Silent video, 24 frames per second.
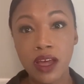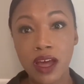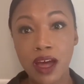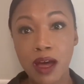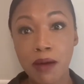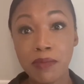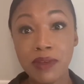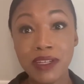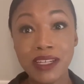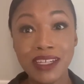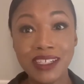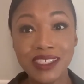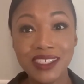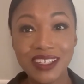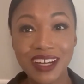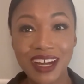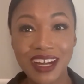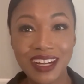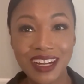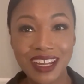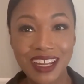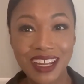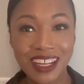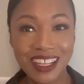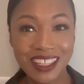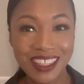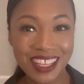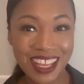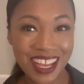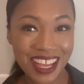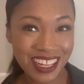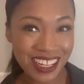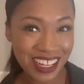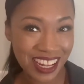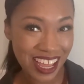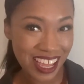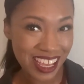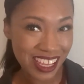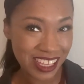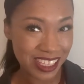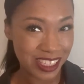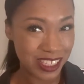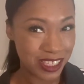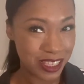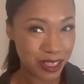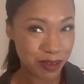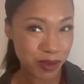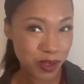I'm gonna need y'all to hit that like and
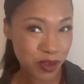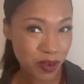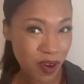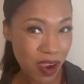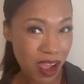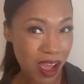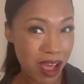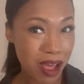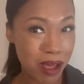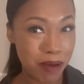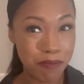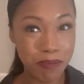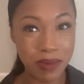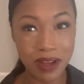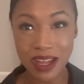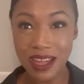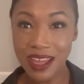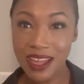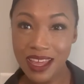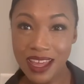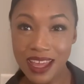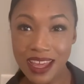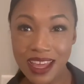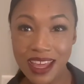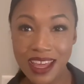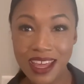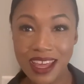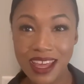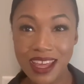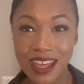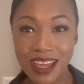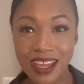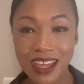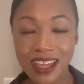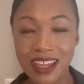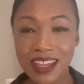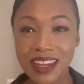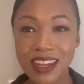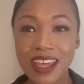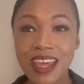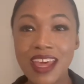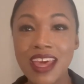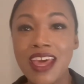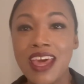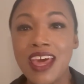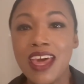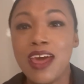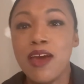subscribe button.
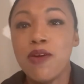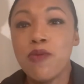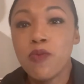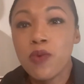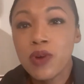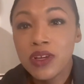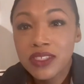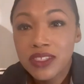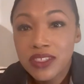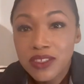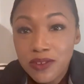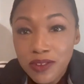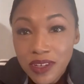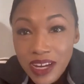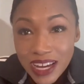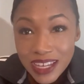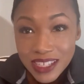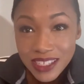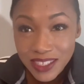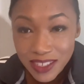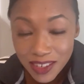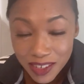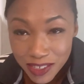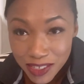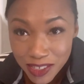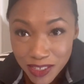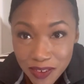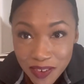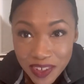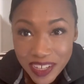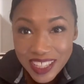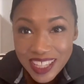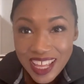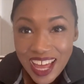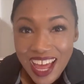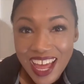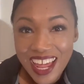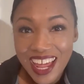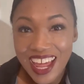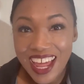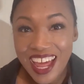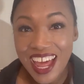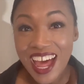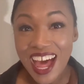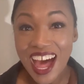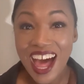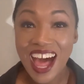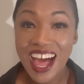And once you guys start doing that,
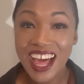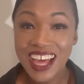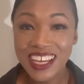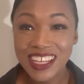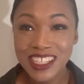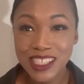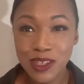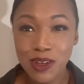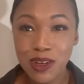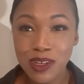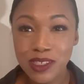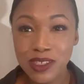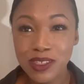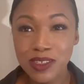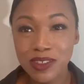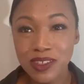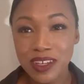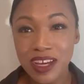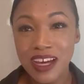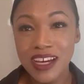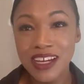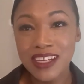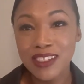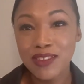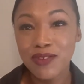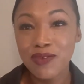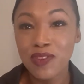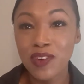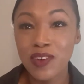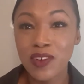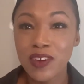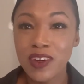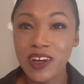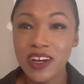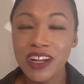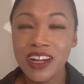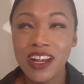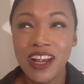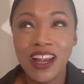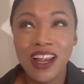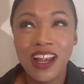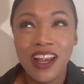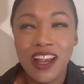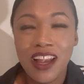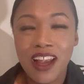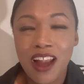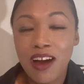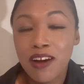I can talk to you guys for
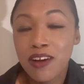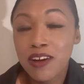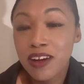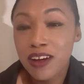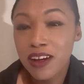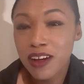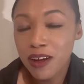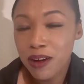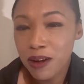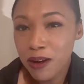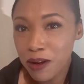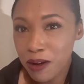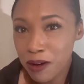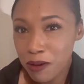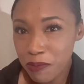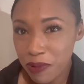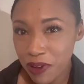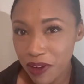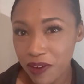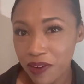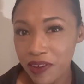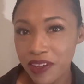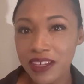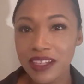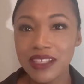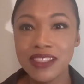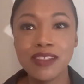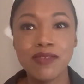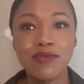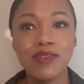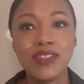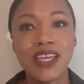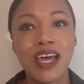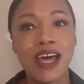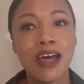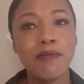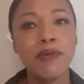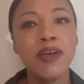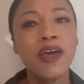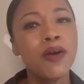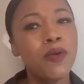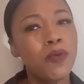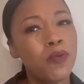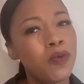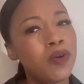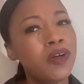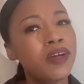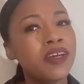longer periods of time.
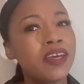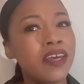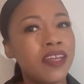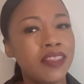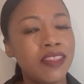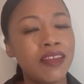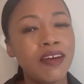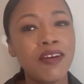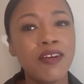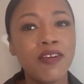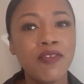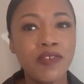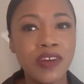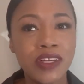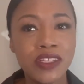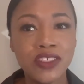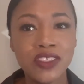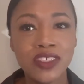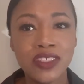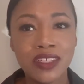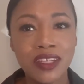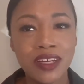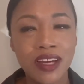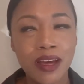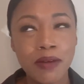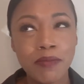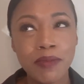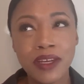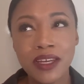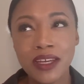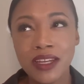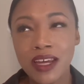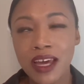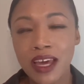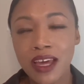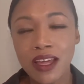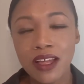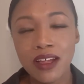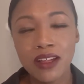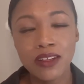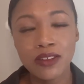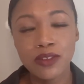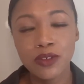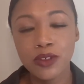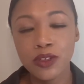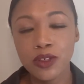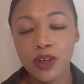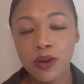We'll get there eventually. I mean, hell,
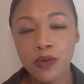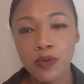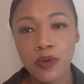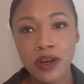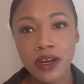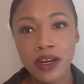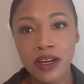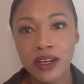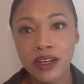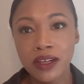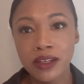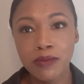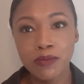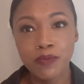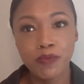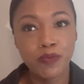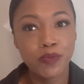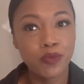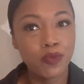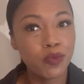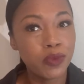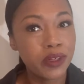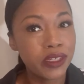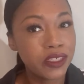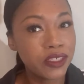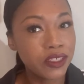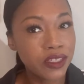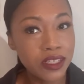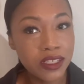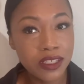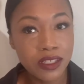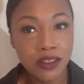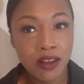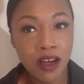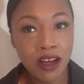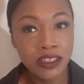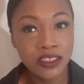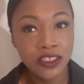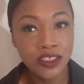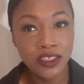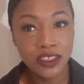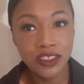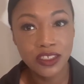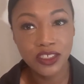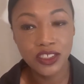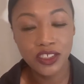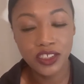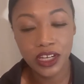you know what? We just launched
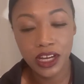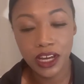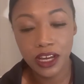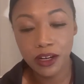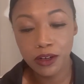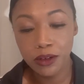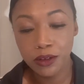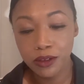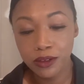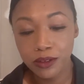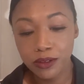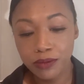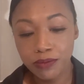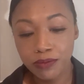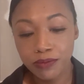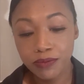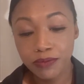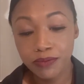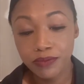this channel.